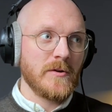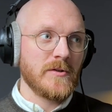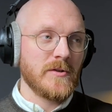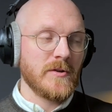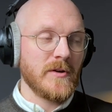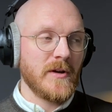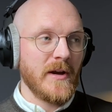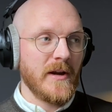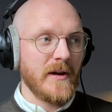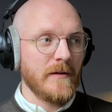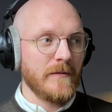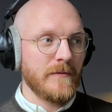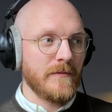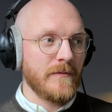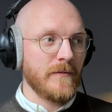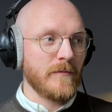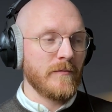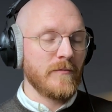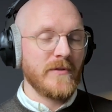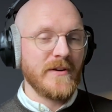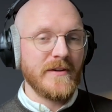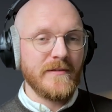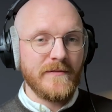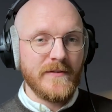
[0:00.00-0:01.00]
to kind of
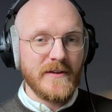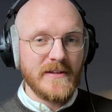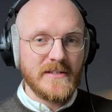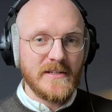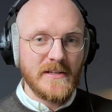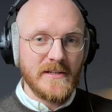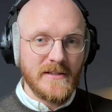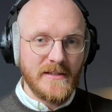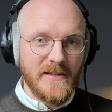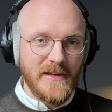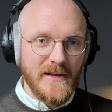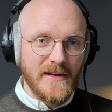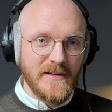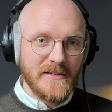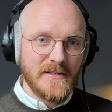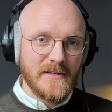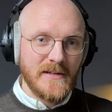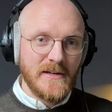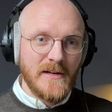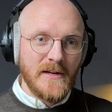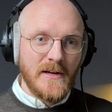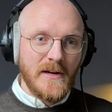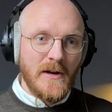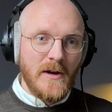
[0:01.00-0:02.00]
revisit that.
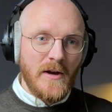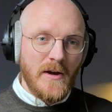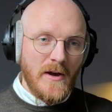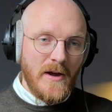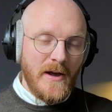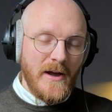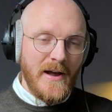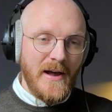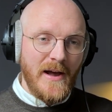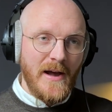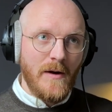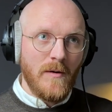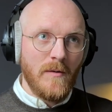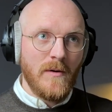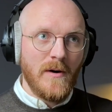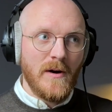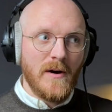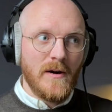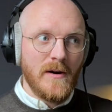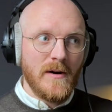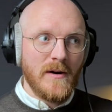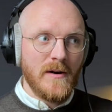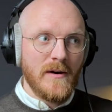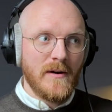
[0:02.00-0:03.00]
How
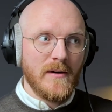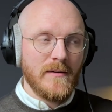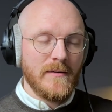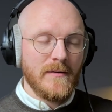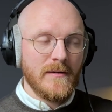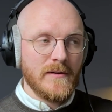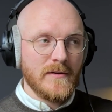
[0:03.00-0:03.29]
are